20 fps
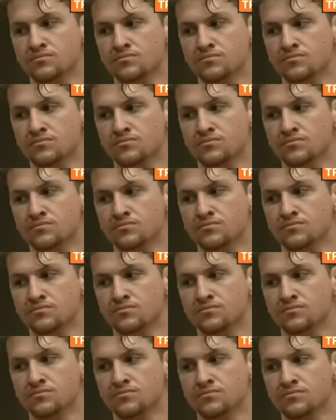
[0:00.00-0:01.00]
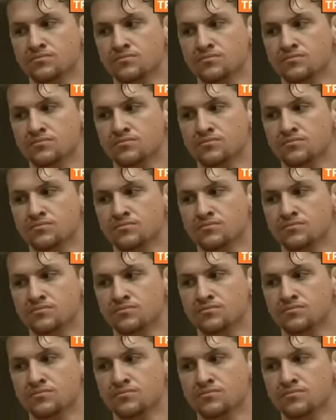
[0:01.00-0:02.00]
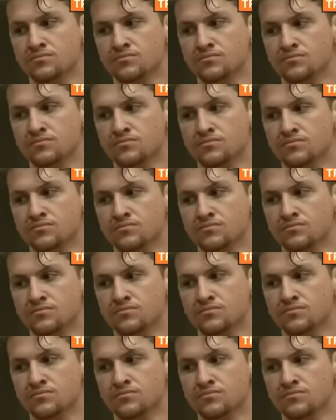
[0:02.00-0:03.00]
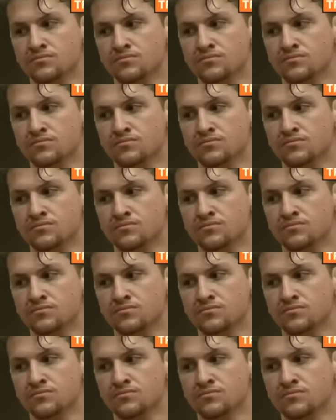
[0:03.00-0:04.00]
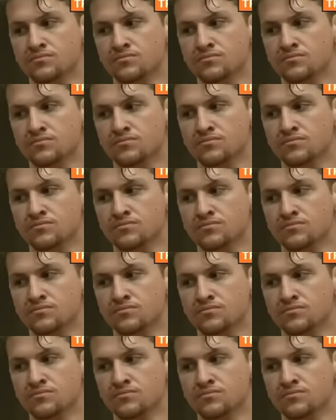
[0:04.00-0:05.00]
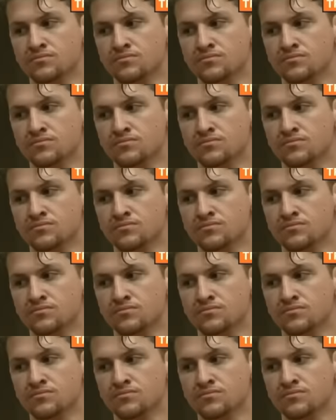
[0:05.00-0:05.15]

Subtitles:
The person shown says nothing.